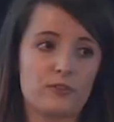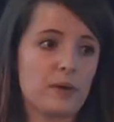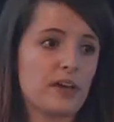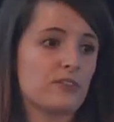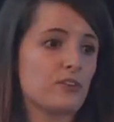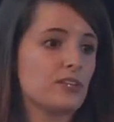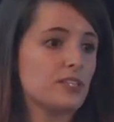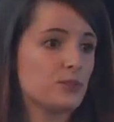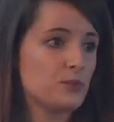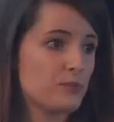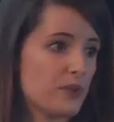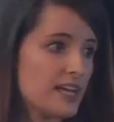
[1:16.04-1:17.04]
about
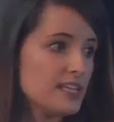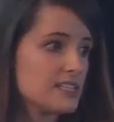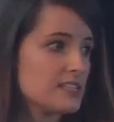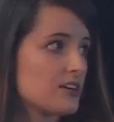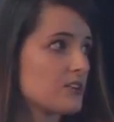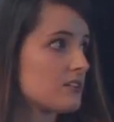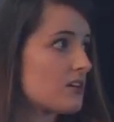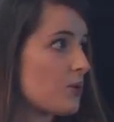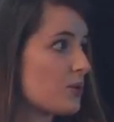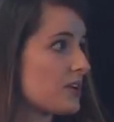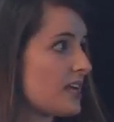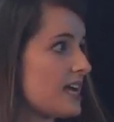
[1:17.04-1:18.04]
32 brands that are
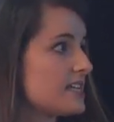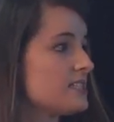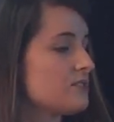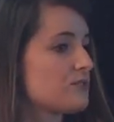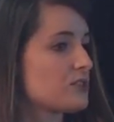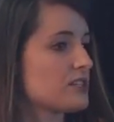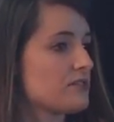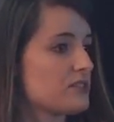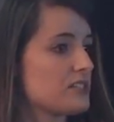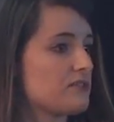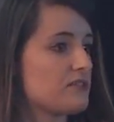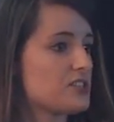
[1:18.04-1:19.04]
organized in 4
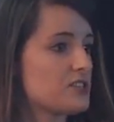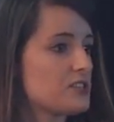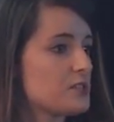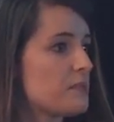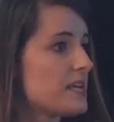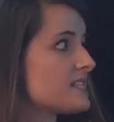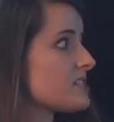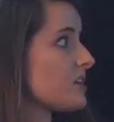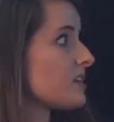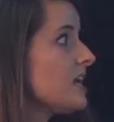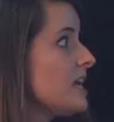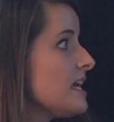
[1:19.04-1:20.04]
different divisions based
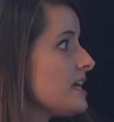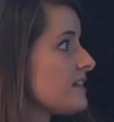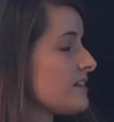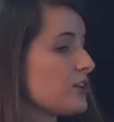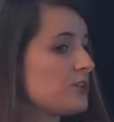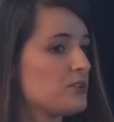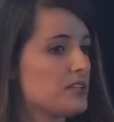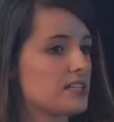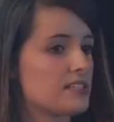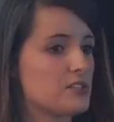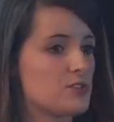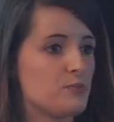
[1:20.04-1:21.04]
on their
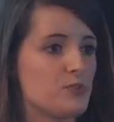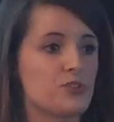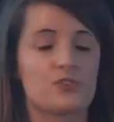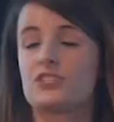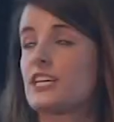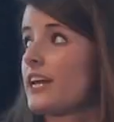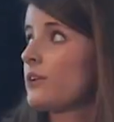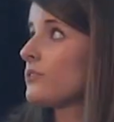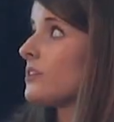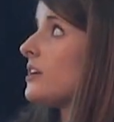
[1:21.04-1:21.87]
unique distribution channel.